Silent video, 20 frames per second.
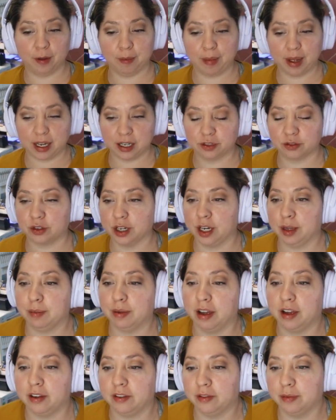my dream
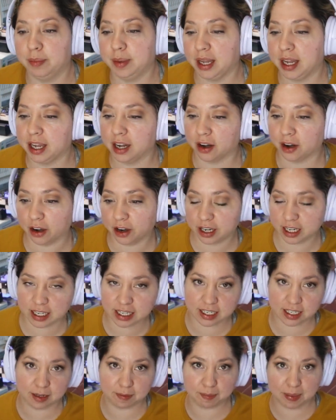of being an
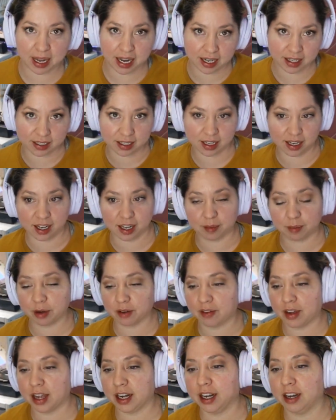artist and painting and
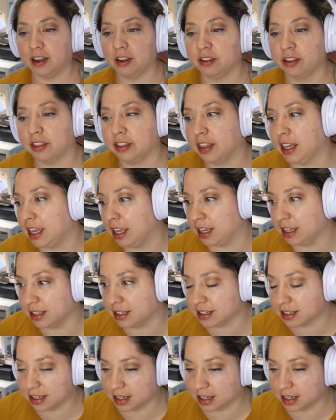providing all the things,